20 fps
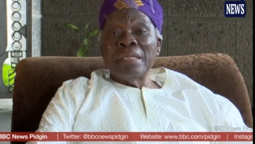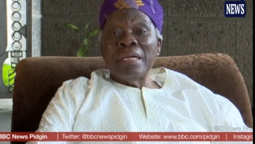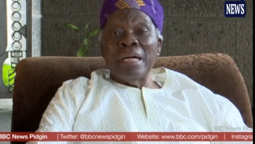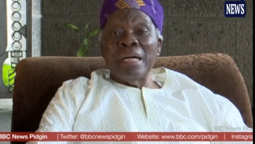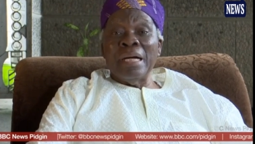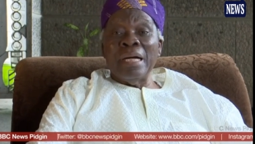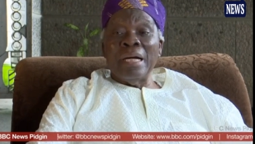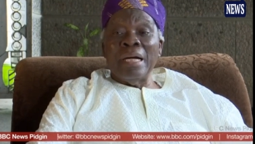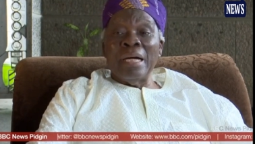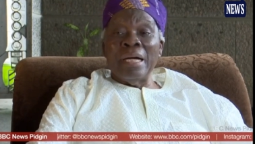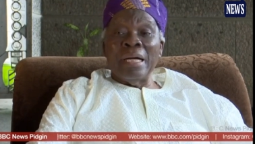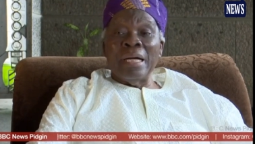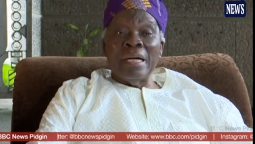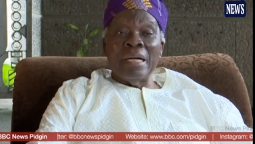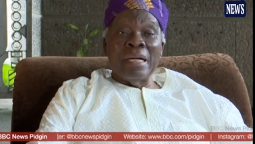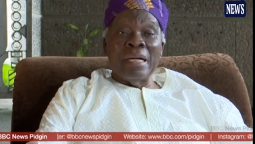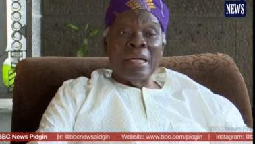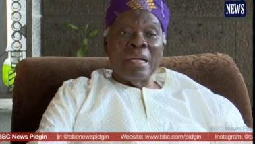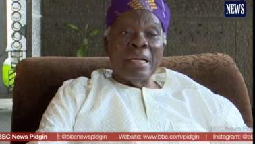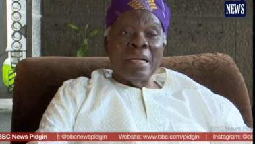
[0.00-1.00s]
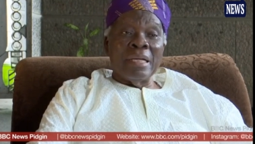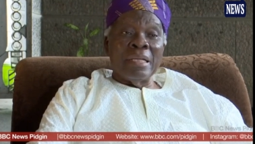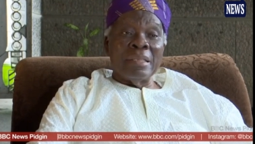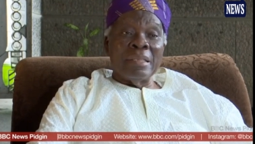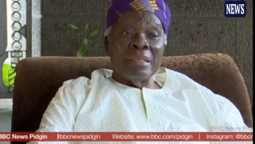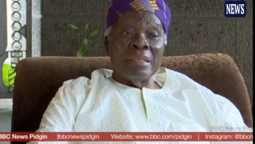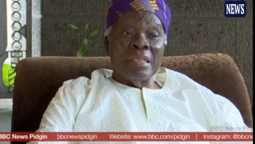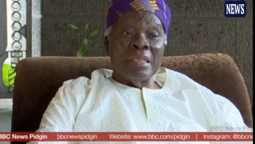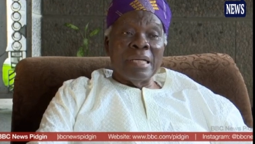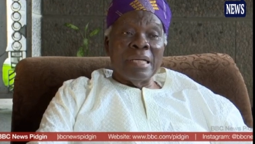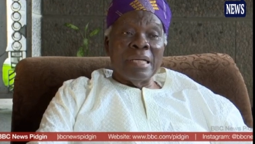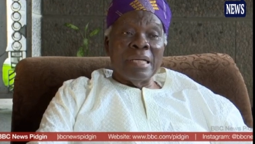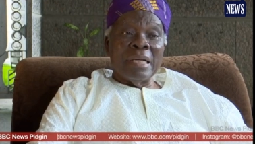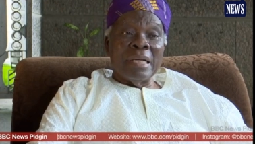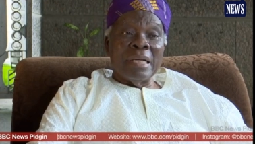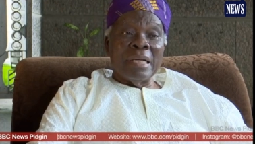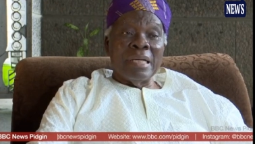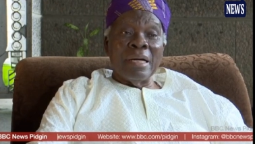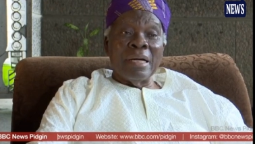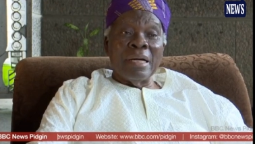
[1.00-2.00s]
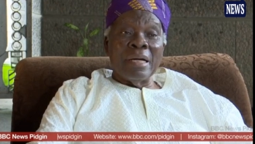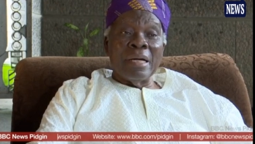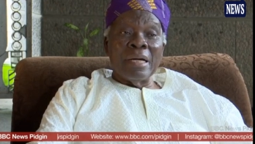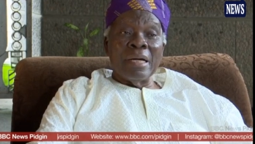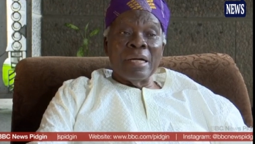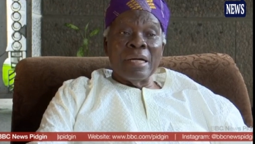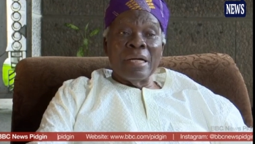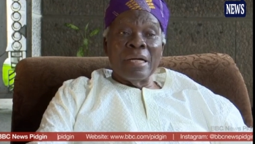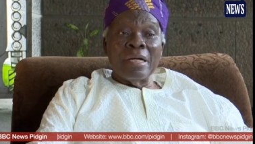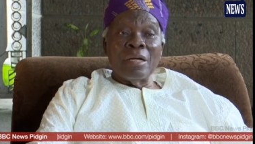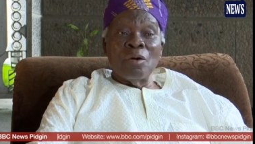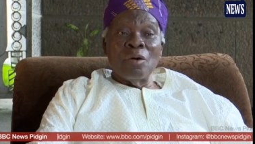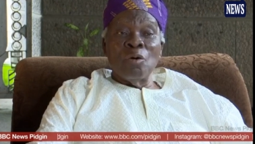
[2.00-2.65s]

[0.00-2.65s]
and uh,